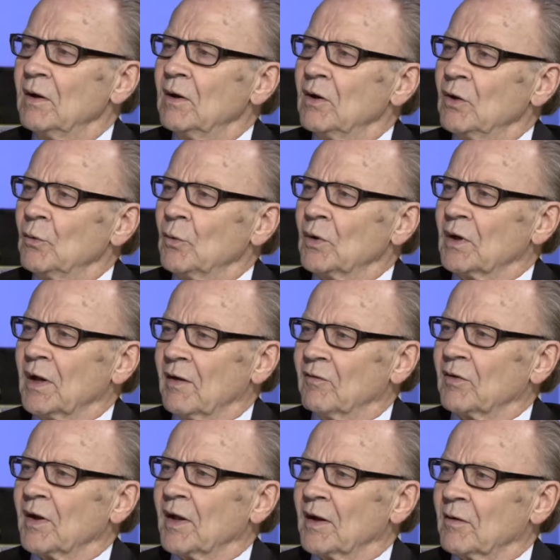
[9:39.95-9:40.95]
you would
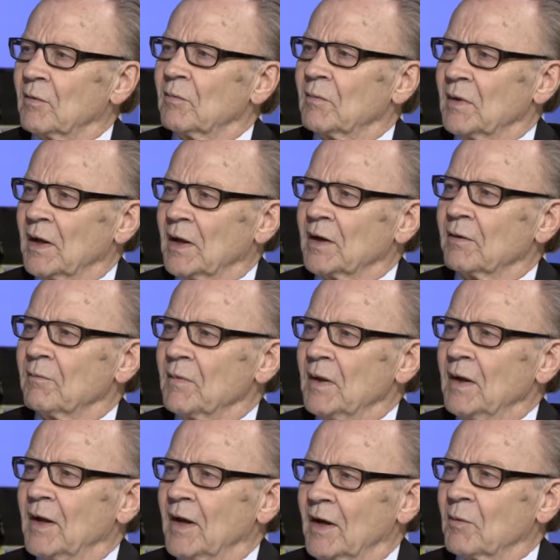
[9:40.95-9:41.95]
level
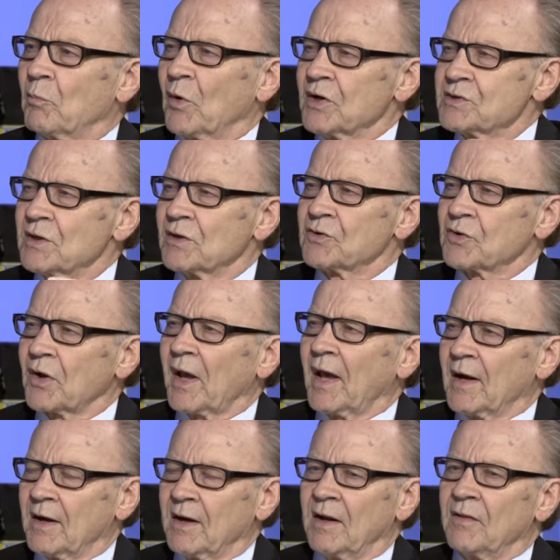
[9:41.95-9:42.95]
at a presidential
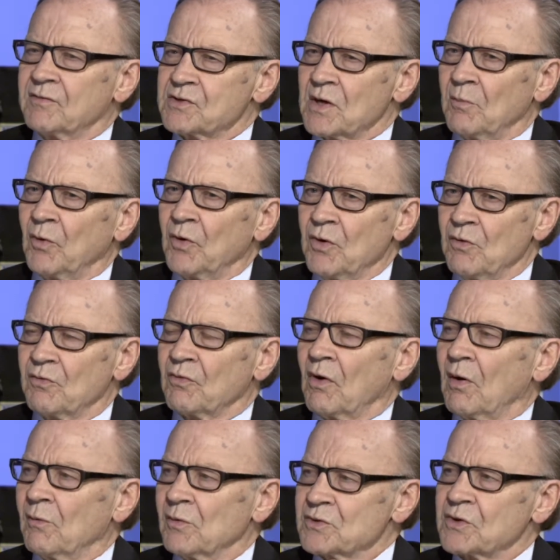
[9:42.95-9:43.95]
candidate, someone you
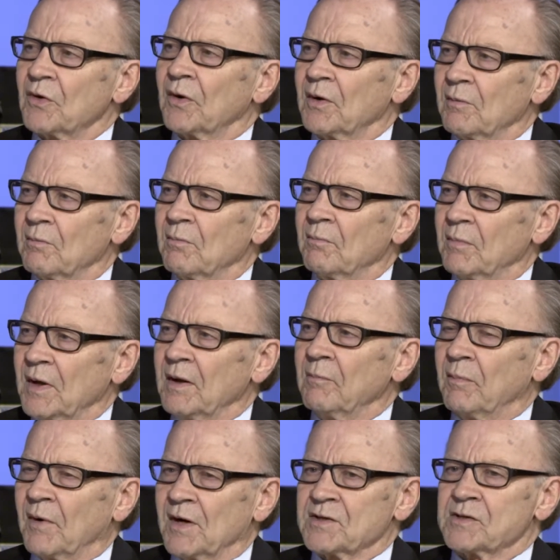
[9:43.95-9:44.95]
thought was going to be
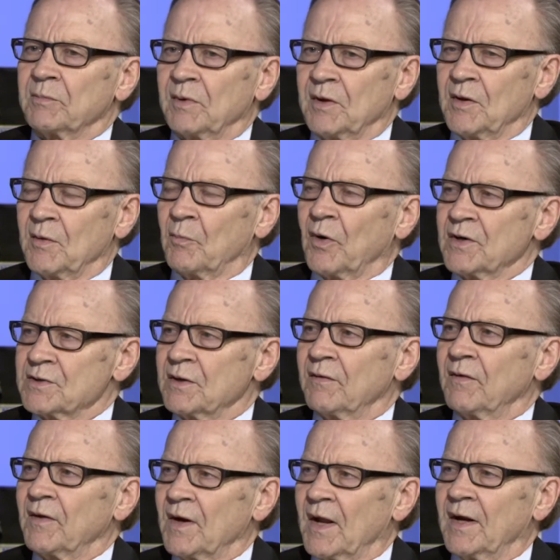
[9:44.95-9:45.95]
possibly the president
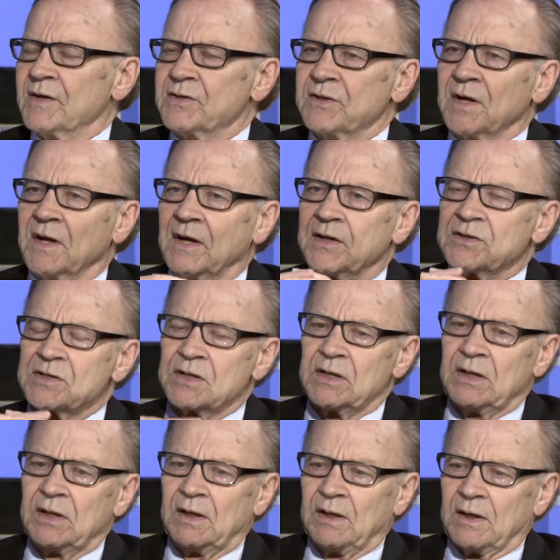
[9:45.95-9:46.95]
of the United States,
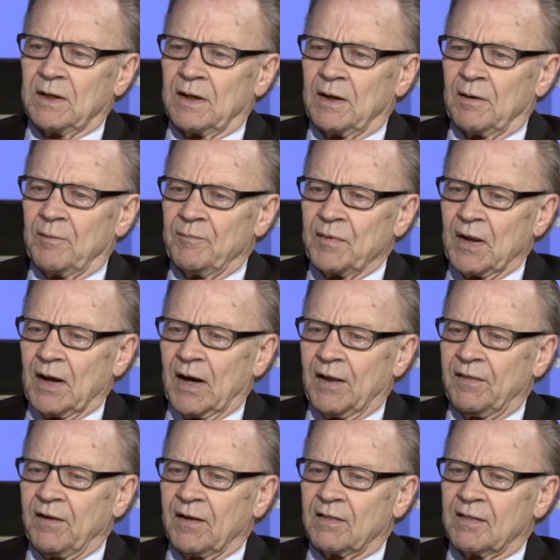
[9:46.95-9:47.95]

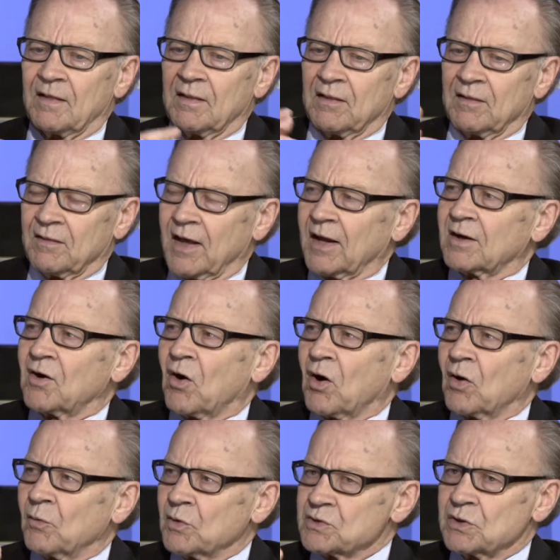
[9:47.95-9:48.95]
I think that
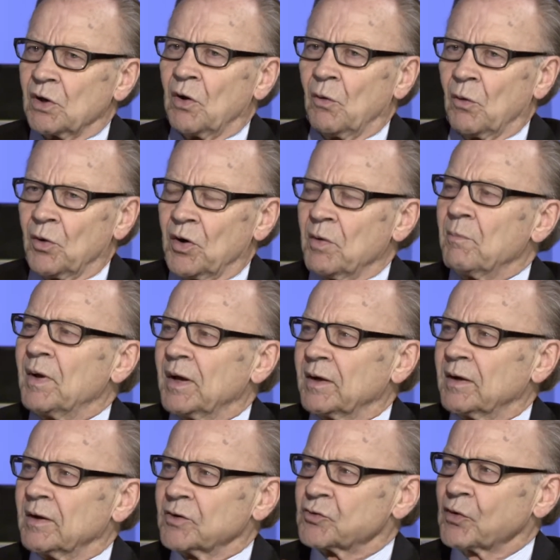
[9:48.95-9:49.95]
guard was lowered a
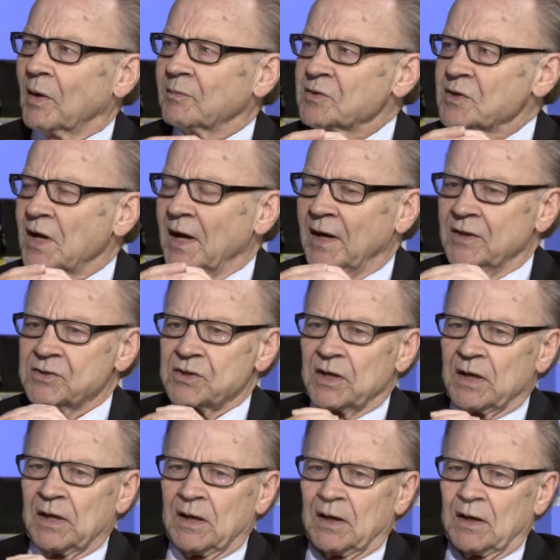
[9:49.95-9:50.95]
bit in Trump's case.
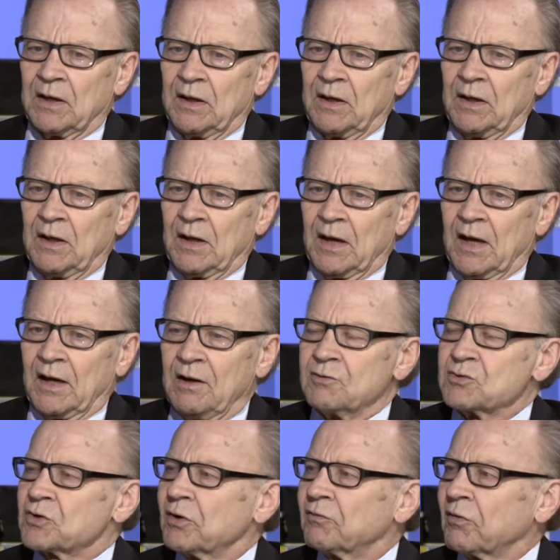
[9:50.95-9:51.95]
And he
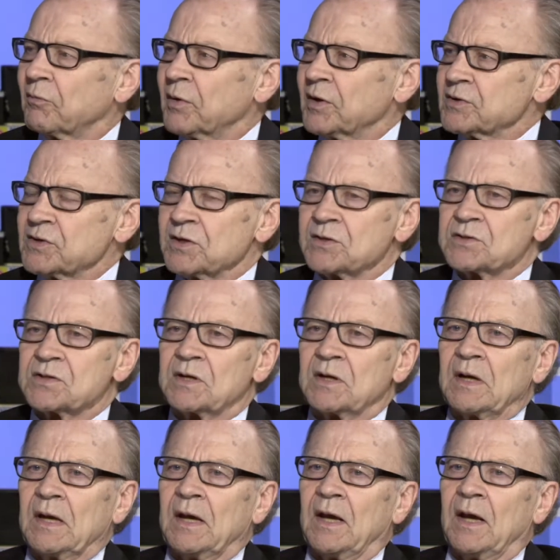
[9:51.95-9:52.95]
was good for business,
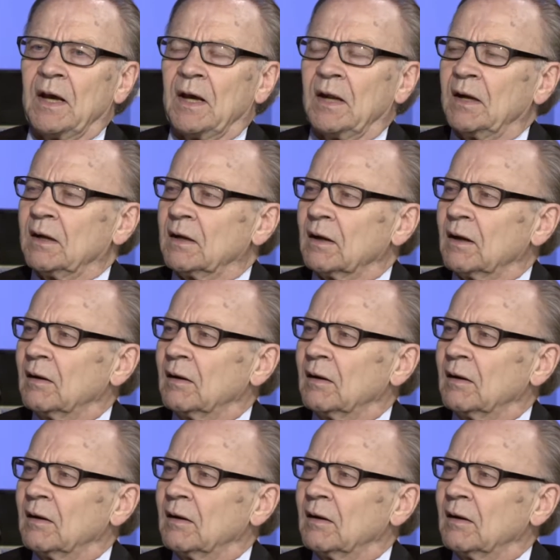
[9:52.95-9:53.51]
and